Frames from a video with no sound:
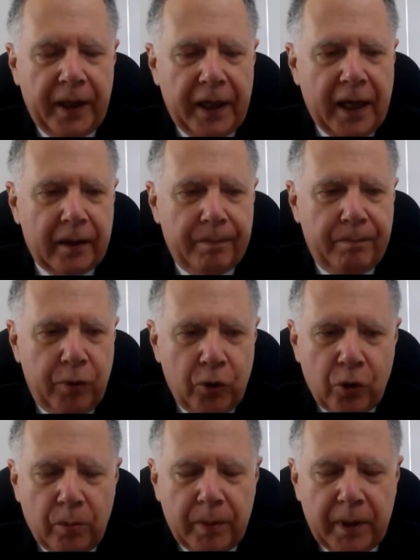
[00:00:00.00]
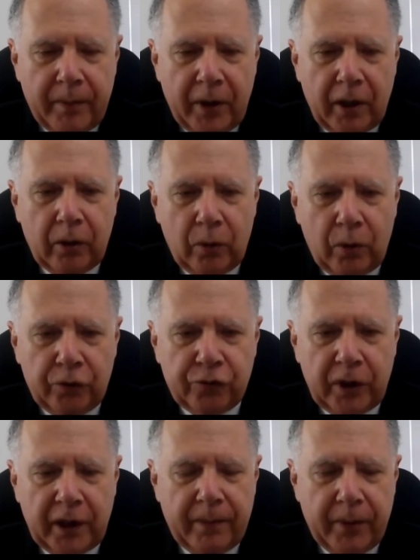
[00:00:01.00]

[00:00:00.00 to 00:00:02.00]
We'd had a boom in American oil drilling.